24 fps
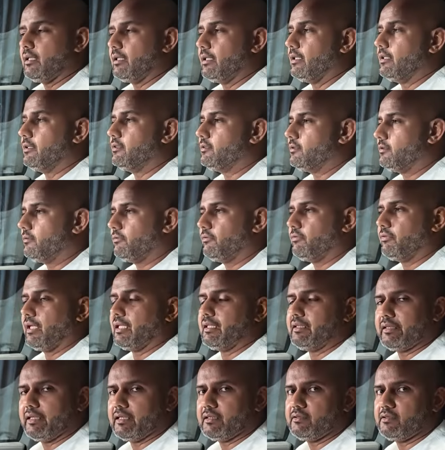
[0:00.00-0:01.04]
is
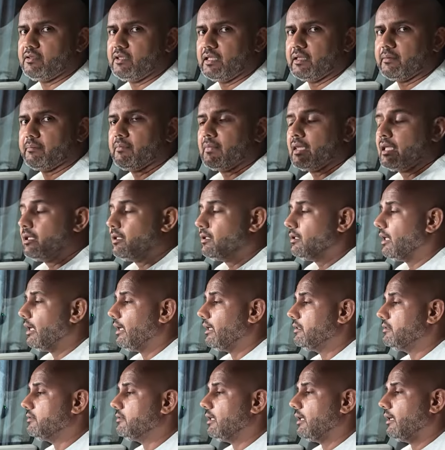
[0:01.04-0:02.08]
fantastic.
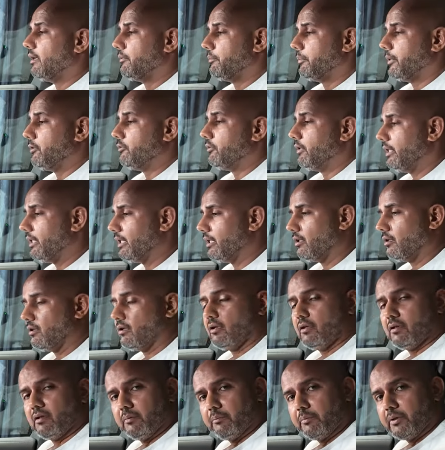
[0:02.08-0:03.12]
I've been reading a
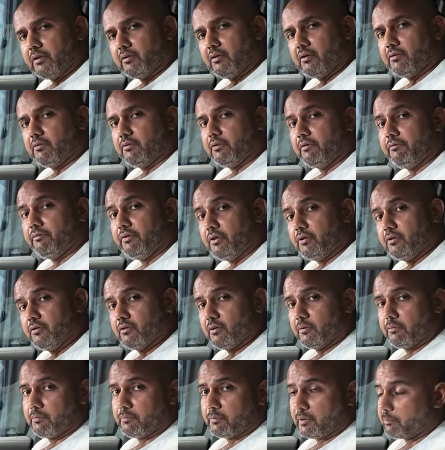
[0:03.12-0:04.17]
lot about the reviews
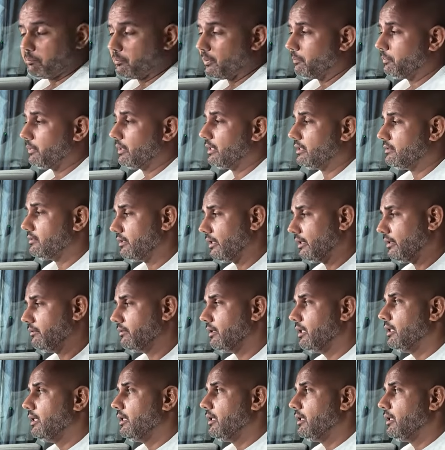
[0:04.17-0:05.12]
of what people are saying.